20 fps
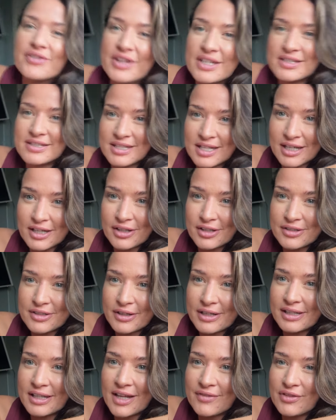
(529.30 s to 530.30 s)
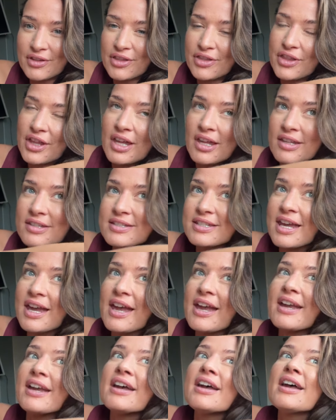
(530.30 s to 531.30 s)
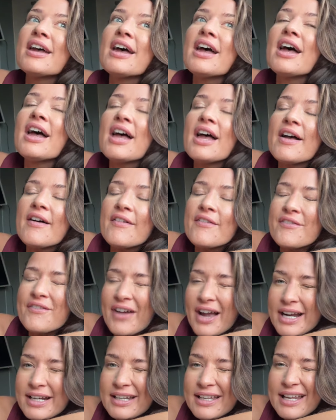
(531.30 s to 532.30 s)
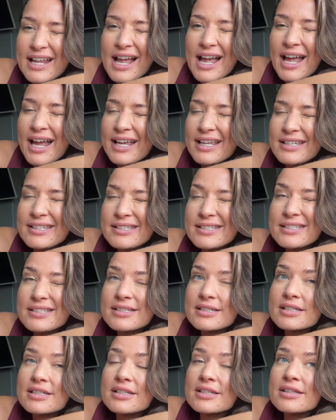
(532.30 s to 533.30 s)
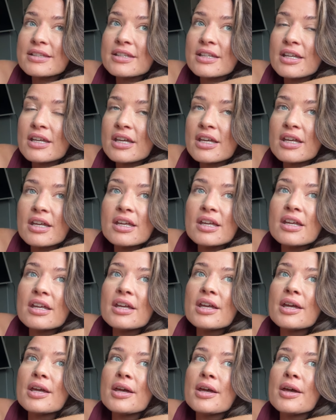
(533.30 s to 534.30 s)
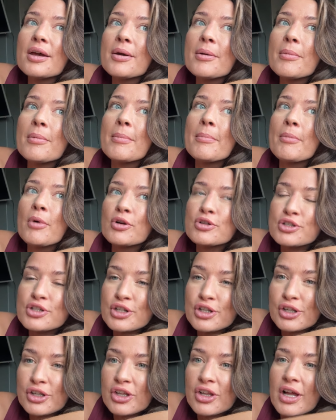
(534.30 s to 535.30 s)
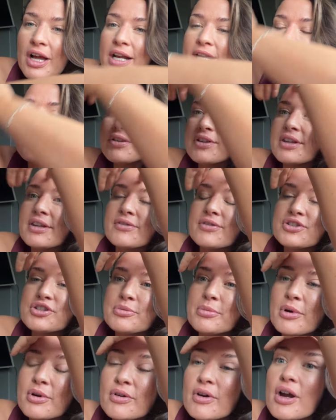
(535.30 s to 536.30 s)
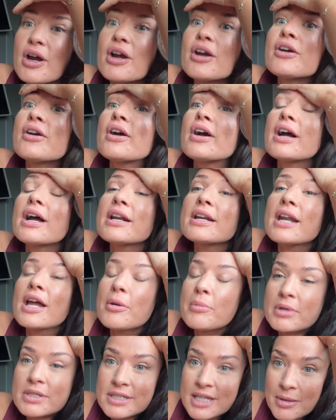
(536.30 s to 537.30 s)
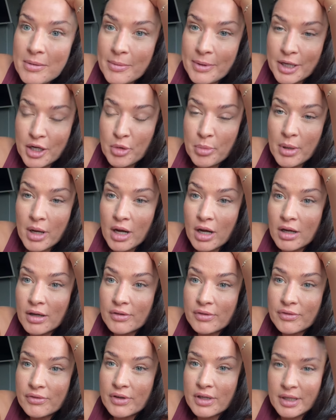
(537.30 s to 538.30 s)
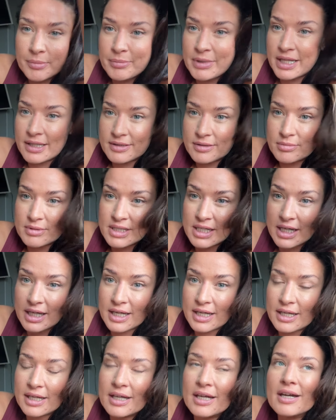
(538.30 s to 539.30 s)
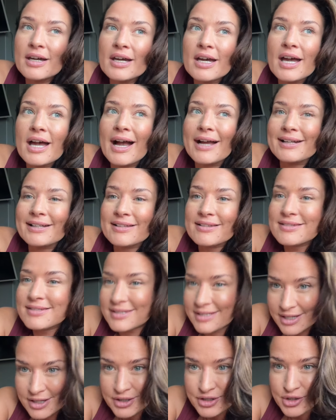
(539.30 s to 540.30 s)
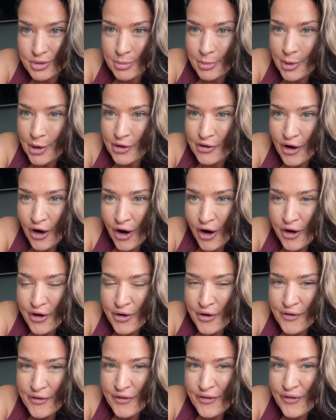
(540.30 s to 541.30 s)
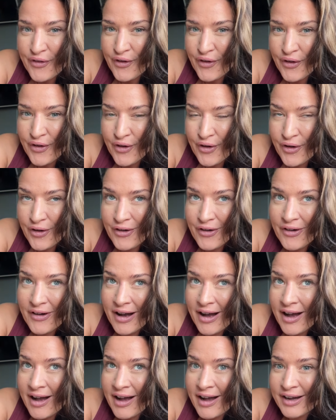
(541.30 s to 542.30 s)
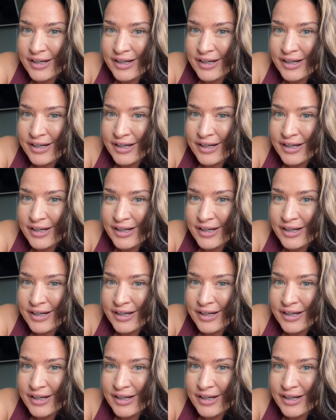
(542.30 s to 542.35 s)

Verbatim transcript: the teal that's going live on Thursday. Finalised the model and everything for tomorrow, and now I'm going to take my makeup off and make some tea, and I'll see you tomorrow for our